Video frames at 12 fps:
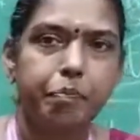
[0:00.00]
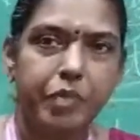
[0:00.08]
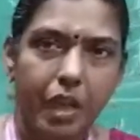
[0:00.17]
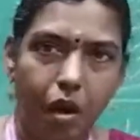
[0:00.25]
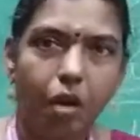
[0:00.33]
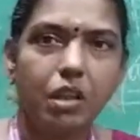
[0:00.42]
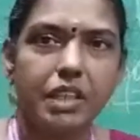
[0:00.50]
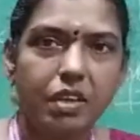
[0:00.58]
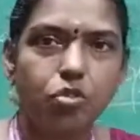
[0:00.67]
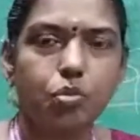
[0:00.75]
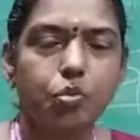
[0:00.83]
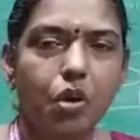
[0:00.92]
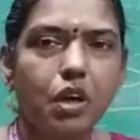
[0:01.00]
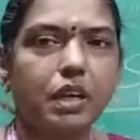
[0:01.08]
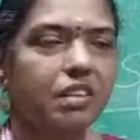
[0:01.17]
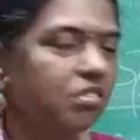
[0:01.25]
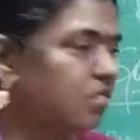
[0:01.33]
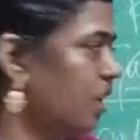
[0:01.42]
all this work
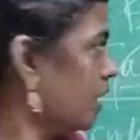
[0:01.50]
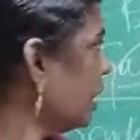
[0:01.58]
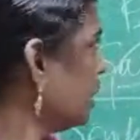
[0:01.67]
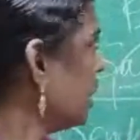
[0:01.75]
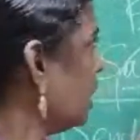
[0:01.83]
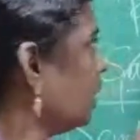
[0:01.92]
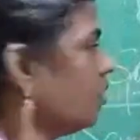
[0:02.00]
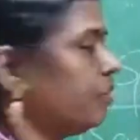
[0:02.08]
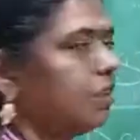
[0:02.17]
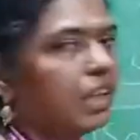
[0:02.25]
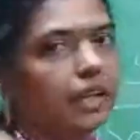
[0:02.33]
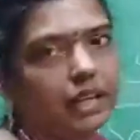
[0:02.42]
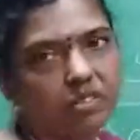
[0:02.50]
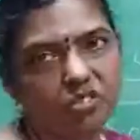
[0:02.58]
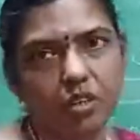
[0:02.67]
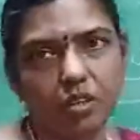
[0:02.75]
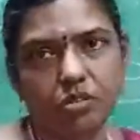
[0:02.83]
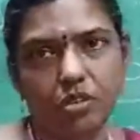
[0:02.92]
is taken care of in the S
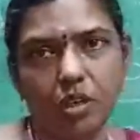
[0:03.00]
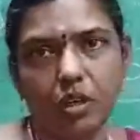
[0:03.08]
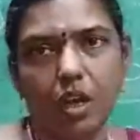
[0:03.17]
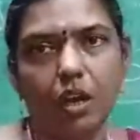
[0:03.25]
station.